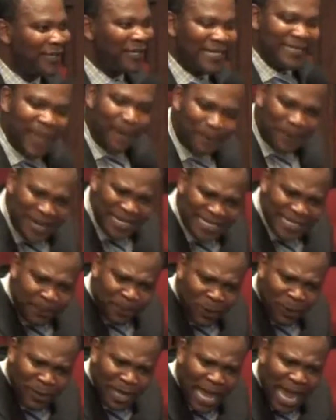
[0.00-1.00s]
The
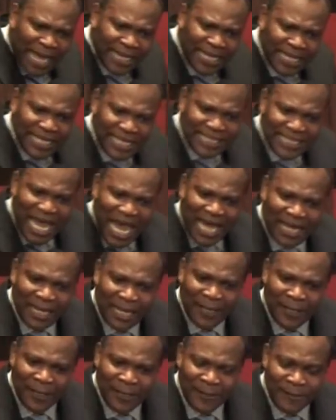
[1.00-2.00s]
principle behind it is
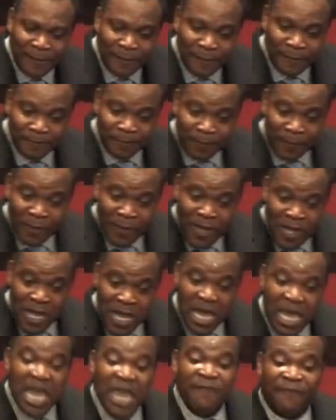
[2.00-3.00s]
that
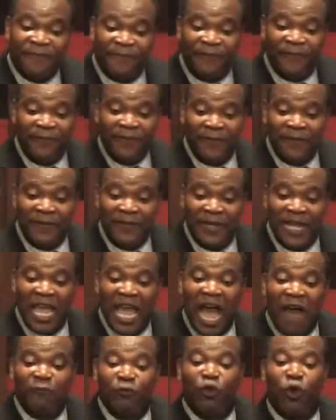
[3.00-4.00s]
if they
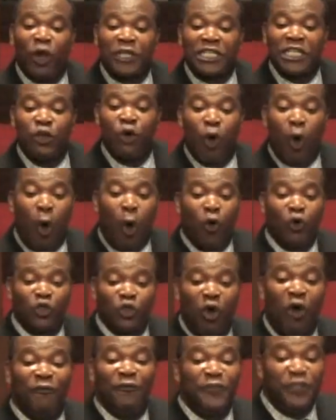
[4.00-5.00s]
have gotten hold
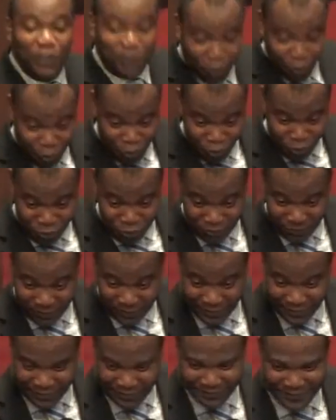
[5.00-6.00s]
of you,
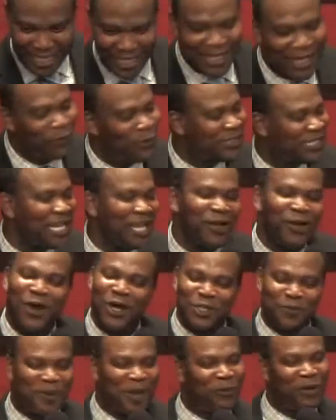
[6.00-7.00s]
it will take
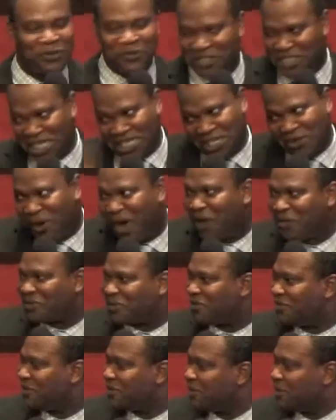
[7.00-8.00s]
God's power to take you
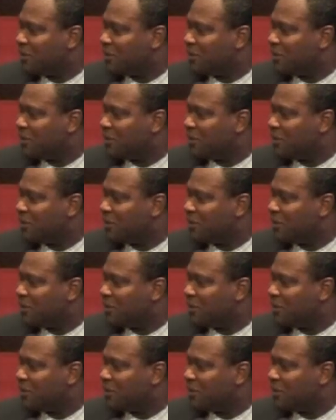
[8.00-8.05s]
out.